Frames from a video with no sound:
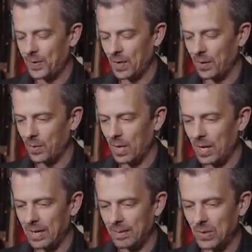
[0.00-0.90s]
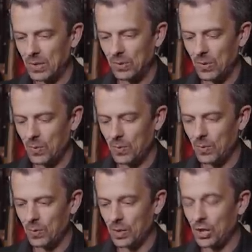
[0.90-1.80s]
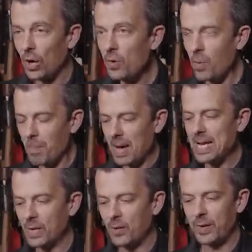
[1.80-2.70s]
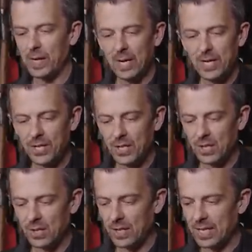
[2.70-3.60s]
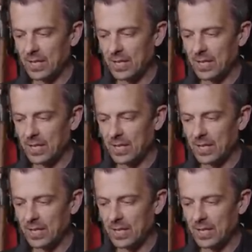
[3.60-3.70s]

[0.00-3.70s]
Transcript: So two main configurations that